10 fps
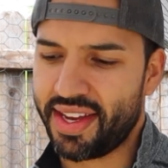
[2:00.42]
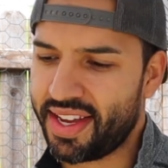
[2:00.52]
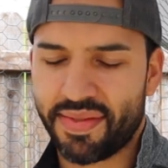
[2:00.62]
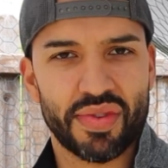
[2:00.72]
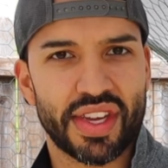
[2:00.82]
and
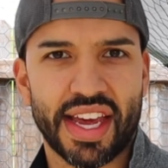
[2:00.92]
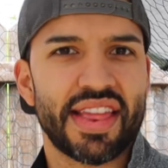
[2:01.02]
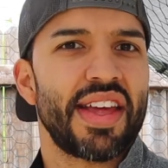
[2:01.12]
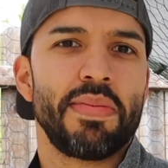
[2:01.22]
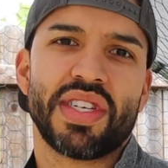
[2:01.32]

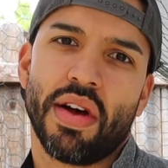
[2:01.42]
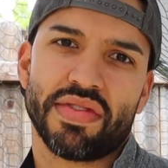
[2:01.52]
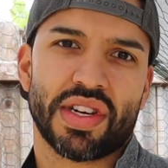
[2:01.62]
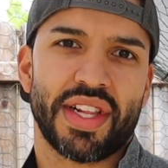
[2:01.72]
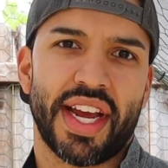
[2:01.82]
get
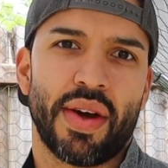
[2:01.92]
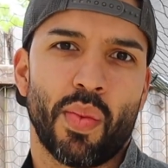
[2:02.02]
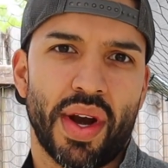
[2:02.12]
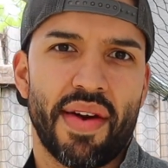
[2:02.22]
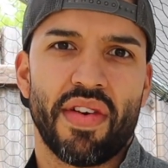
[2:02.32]
themselves
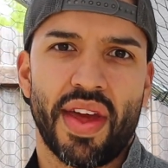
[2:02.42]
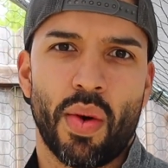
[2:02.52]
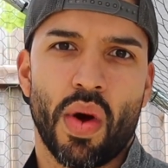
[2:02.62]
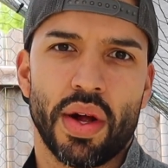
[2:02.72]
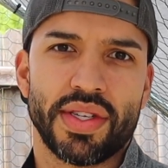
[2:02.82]
clean whenever they
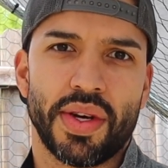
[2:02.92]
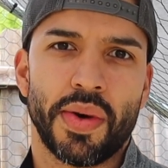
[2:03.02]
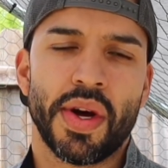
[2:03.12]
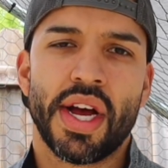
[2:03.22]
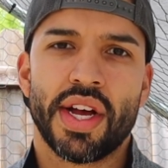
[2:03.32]
want to.
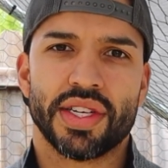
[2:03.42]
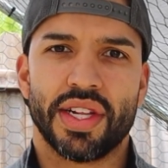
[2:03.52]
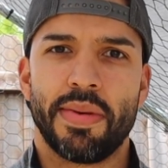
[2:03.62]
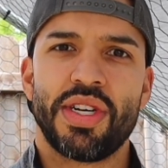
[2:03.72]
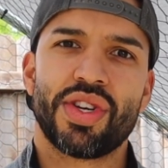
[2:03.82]
So
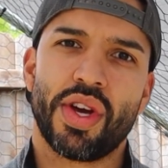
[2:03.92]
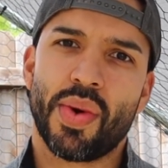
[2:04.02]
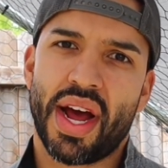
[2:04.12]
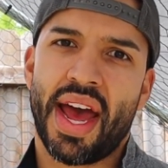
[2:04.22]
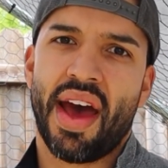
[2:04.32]
let me show you
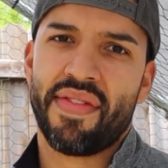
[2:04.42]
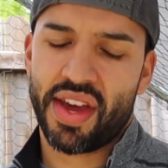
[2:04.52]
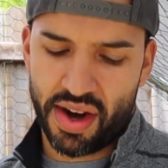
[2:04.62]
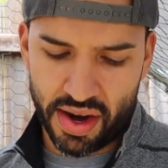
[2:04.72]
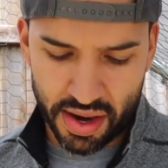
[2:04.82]
what I have
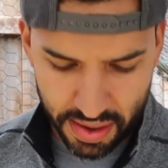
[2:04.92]
here.